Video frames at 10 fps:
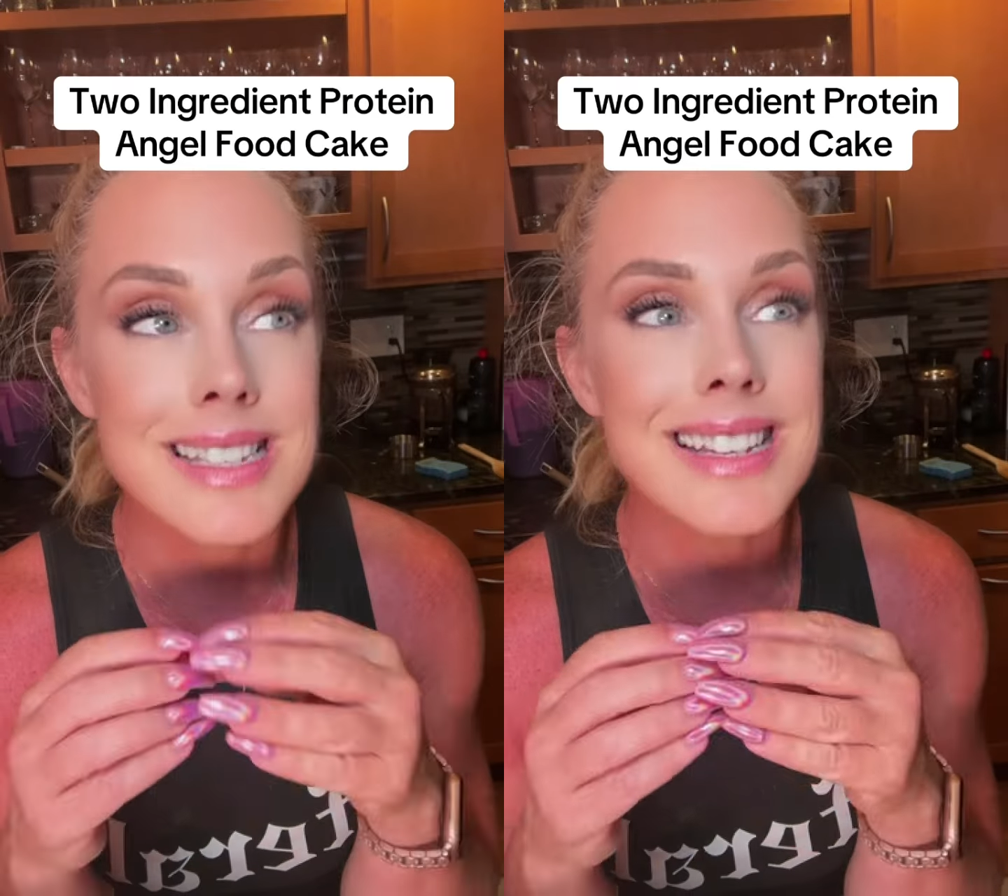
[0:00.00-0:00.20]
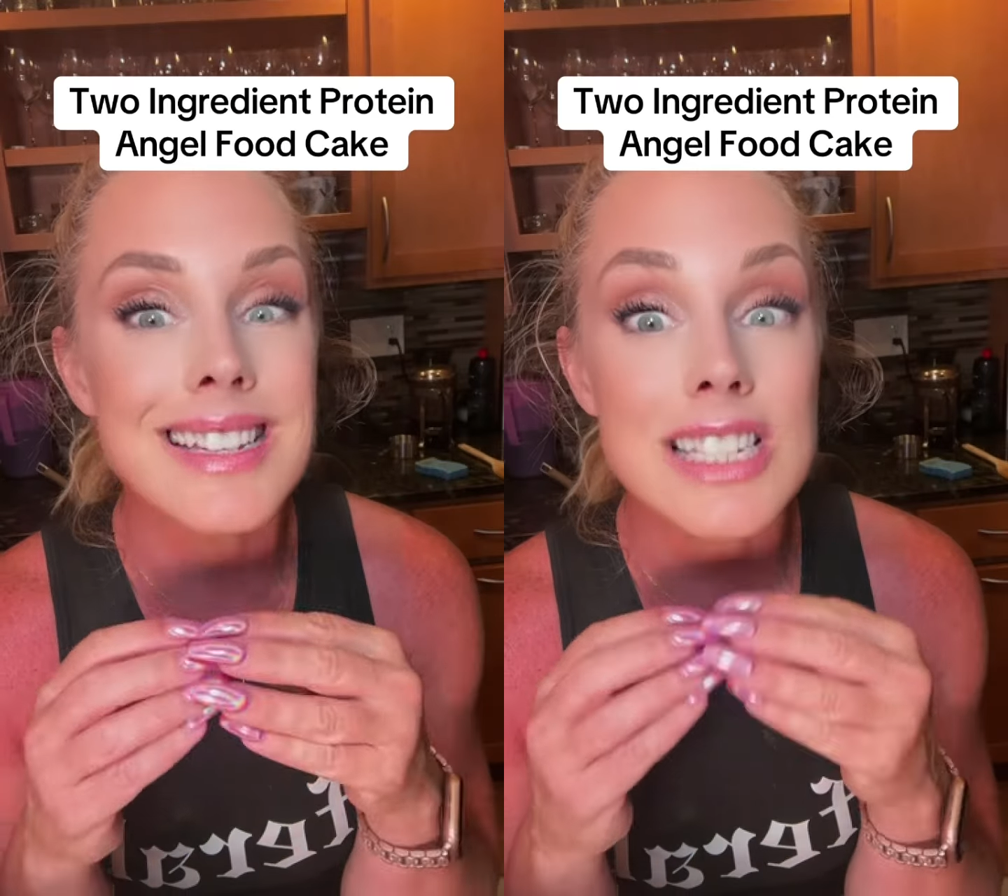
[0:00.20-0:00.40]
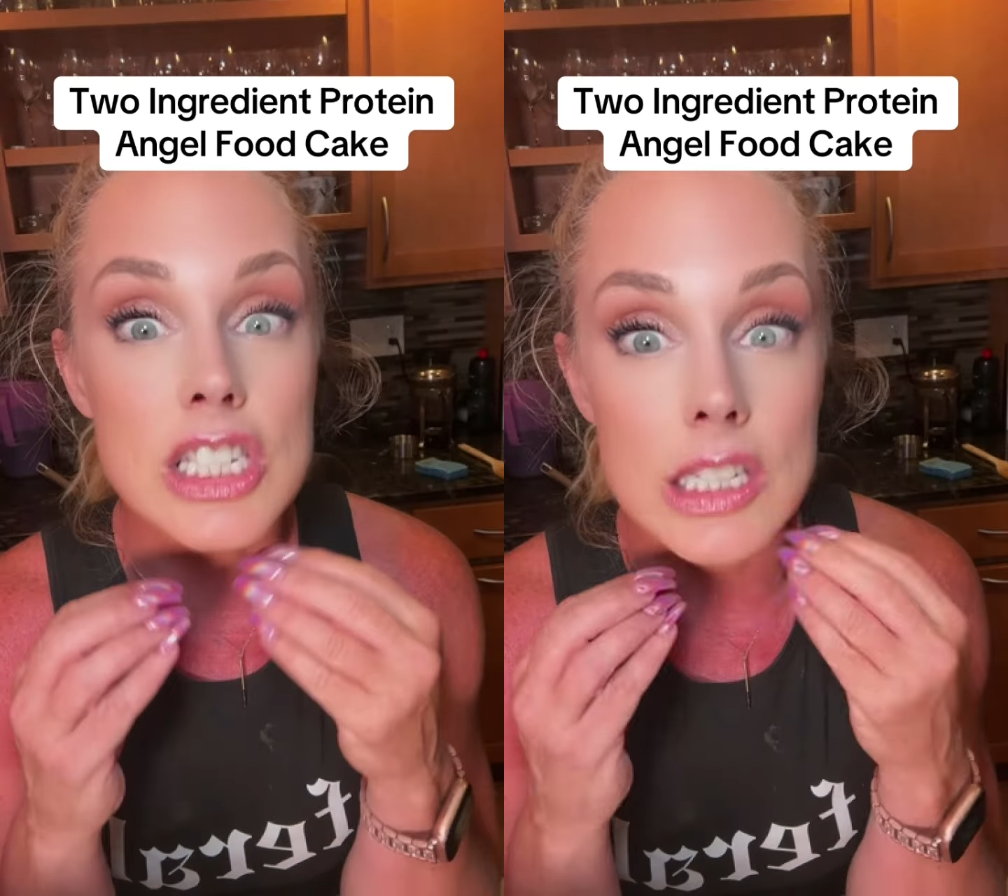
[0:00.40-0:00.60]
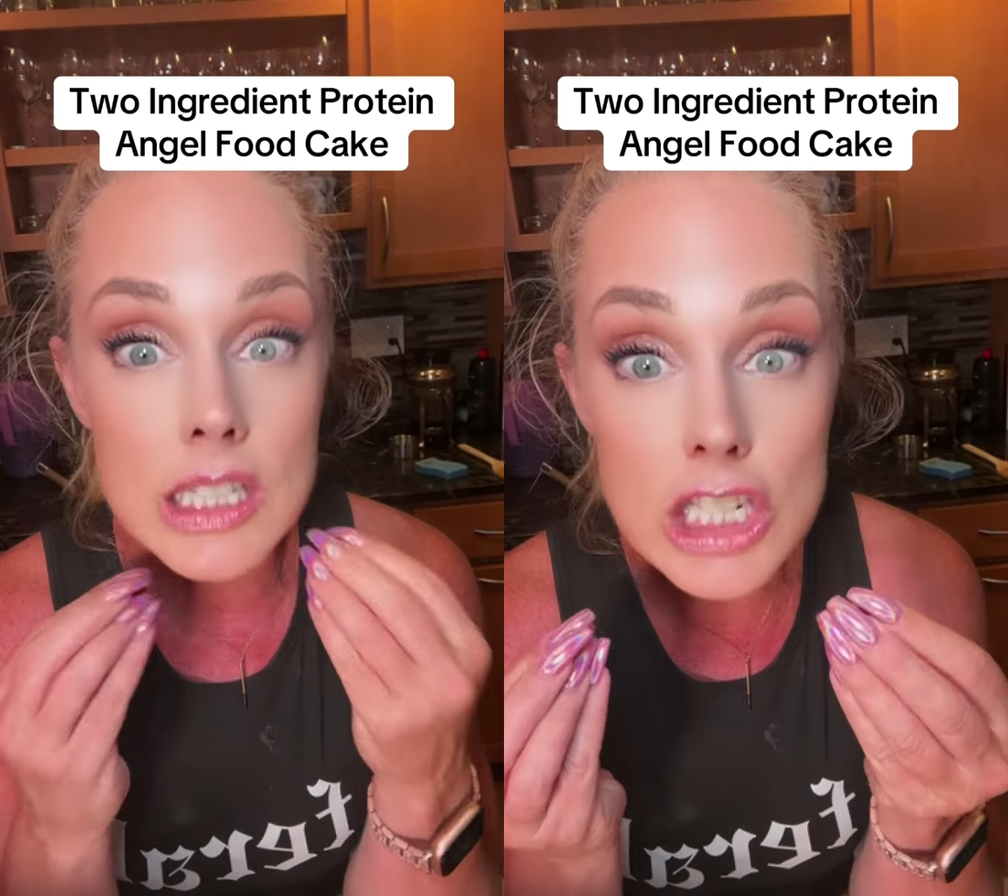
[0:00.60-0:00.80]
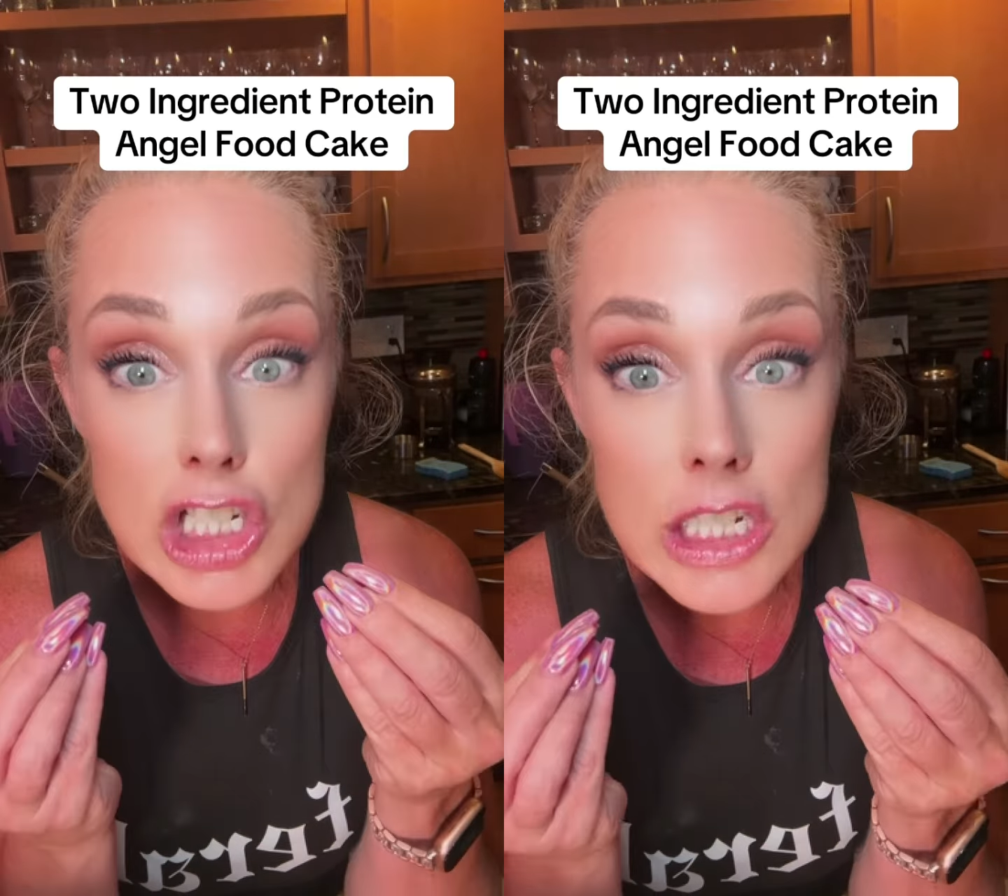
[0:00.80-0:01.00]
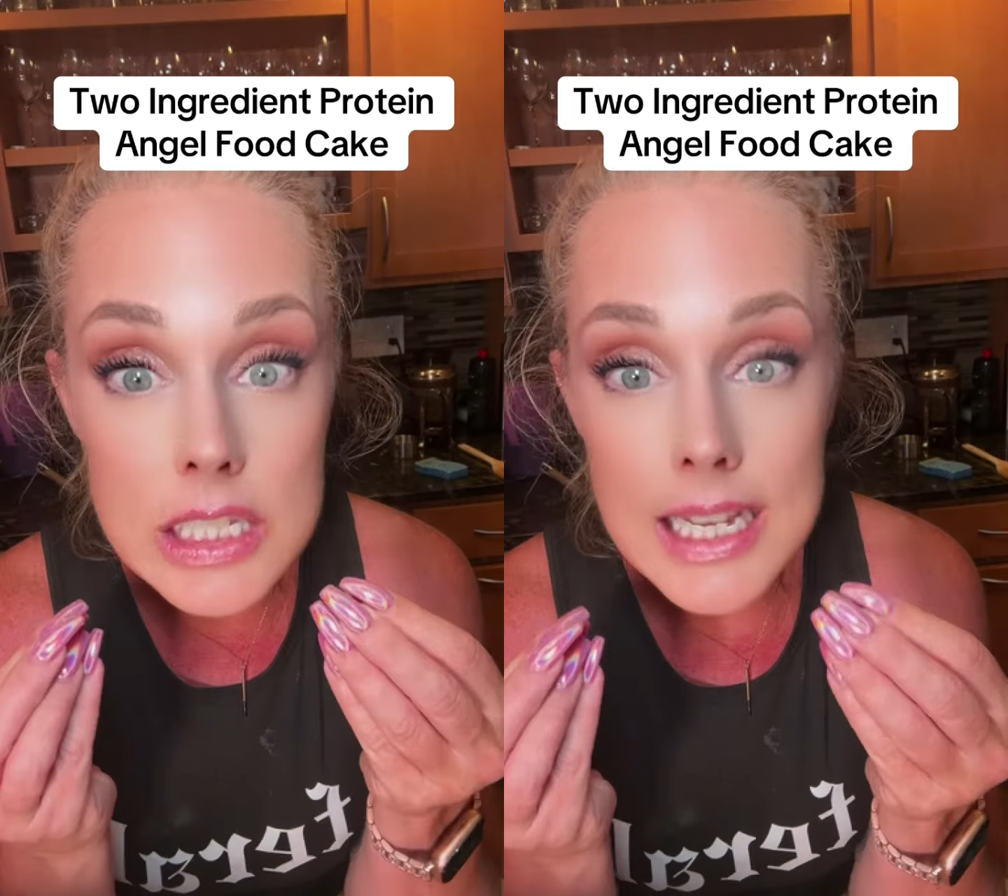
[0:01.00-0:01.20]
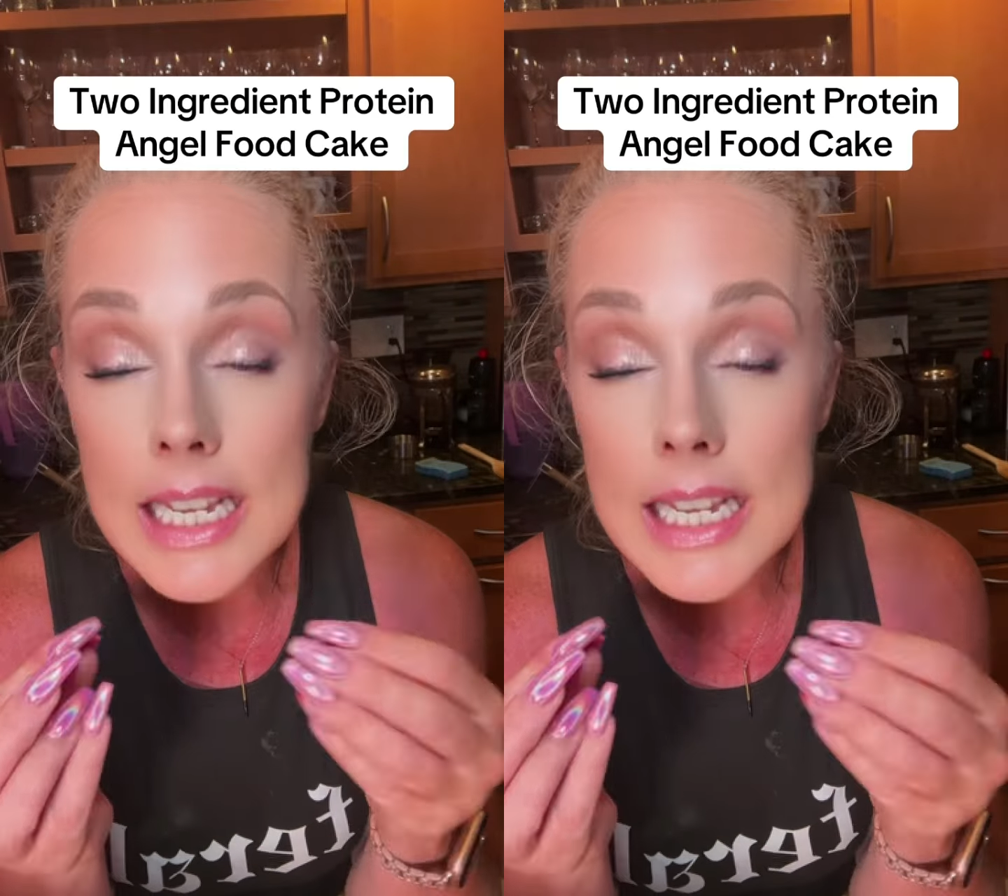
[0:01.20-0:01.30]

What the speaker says: it is delicious,